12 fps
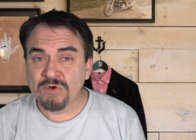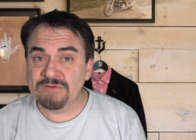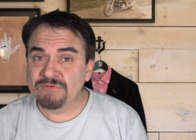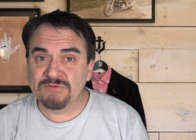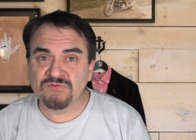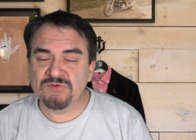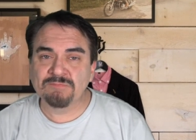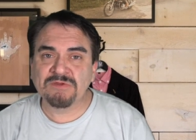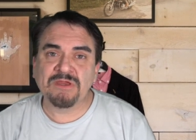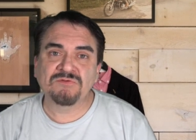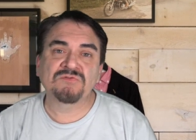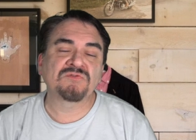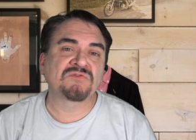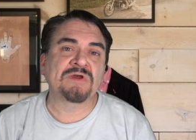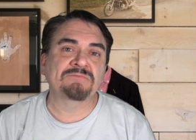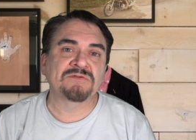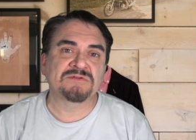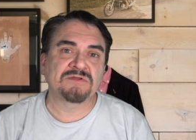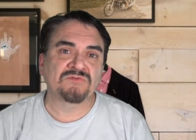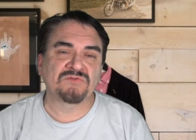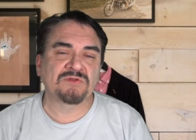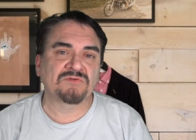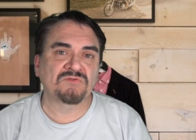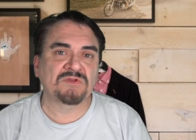or even in some cases
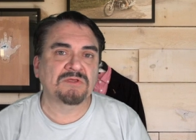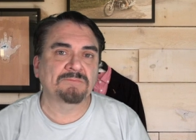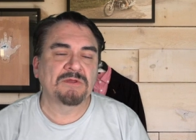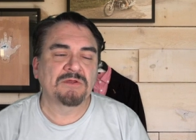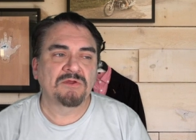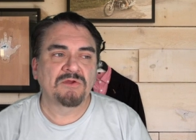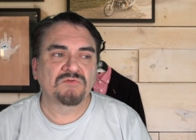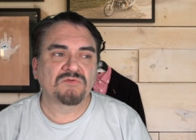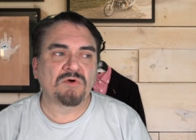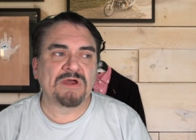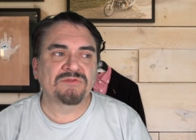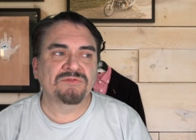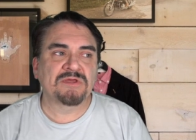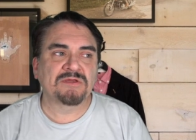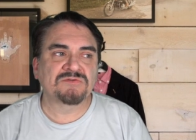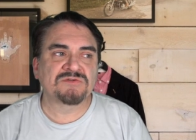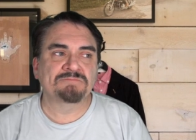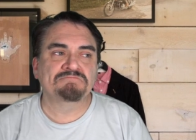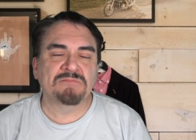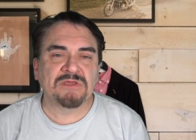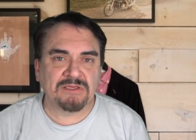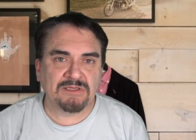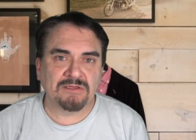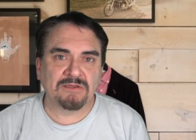1760. So I think, to
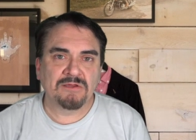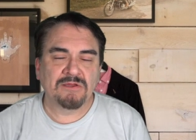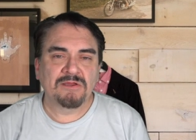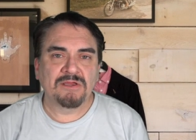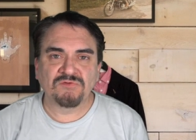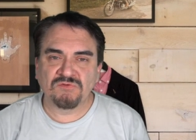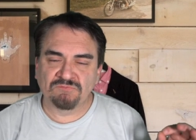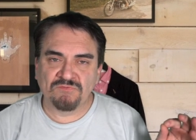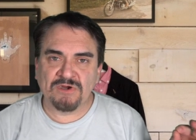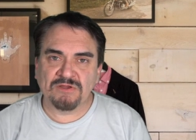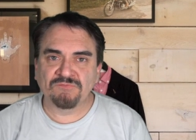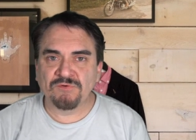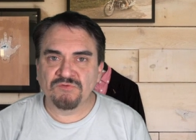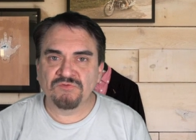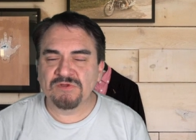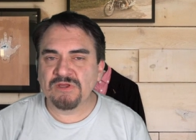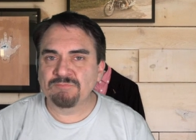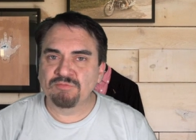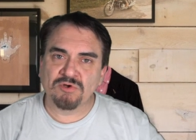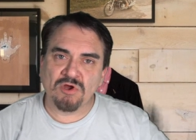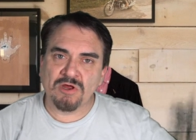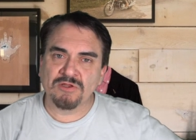me, it's the very first thing I put